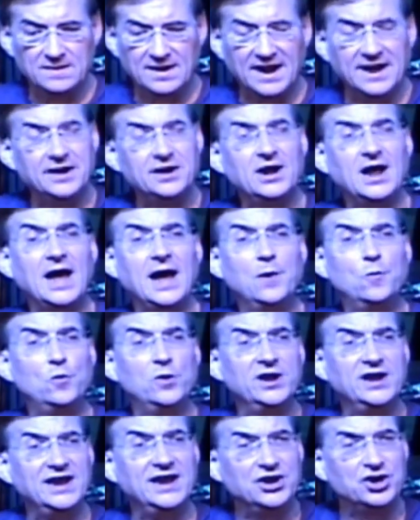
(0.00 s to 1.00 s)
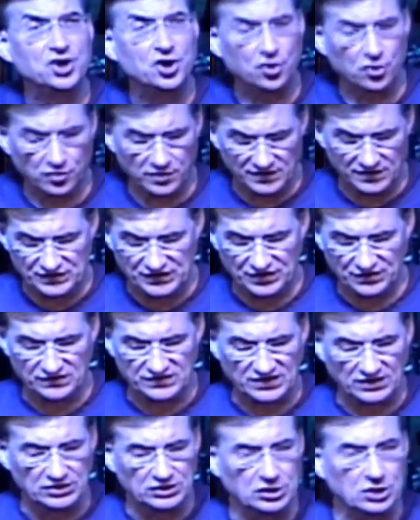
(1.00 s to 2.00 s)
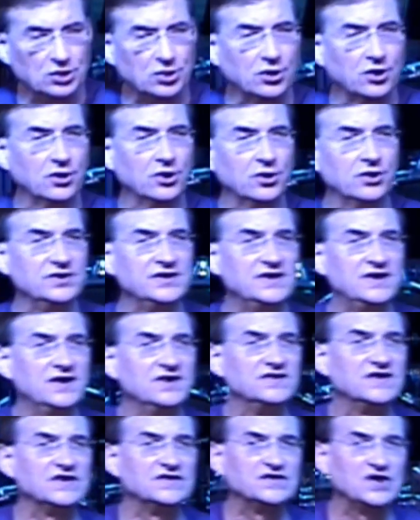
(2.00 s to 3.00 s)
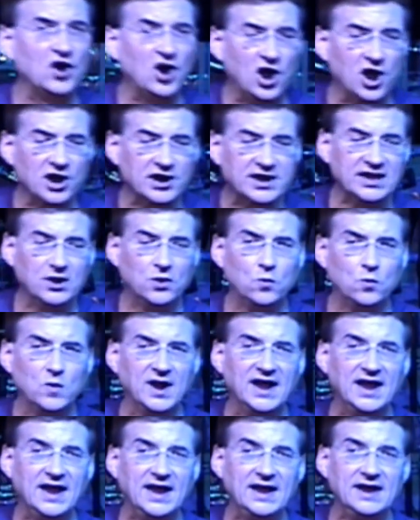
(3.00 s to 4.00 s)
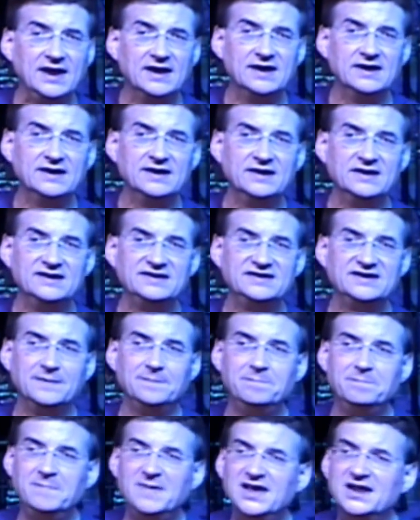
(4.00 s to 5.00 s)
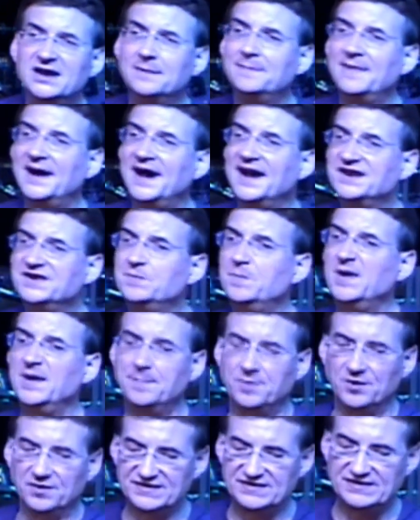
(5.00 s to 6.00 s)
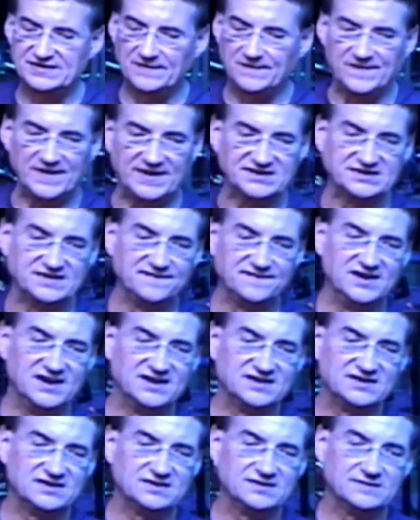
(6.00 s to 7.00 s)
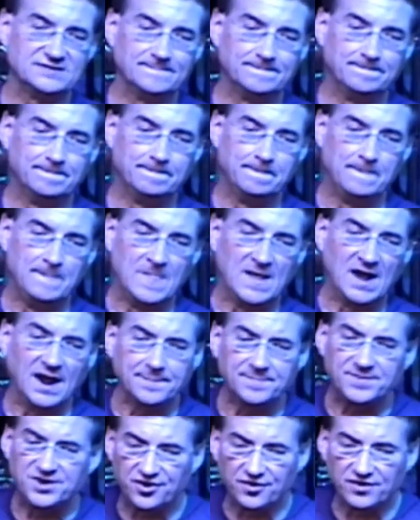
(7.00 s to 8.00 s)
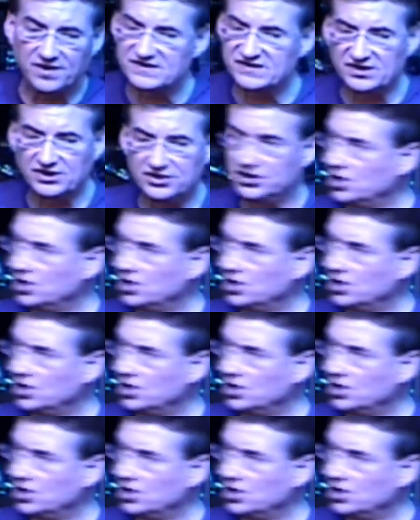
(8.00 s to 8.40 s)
I would encourage you to learn to talk in a way to minimize people's defensiveness. I'm curious to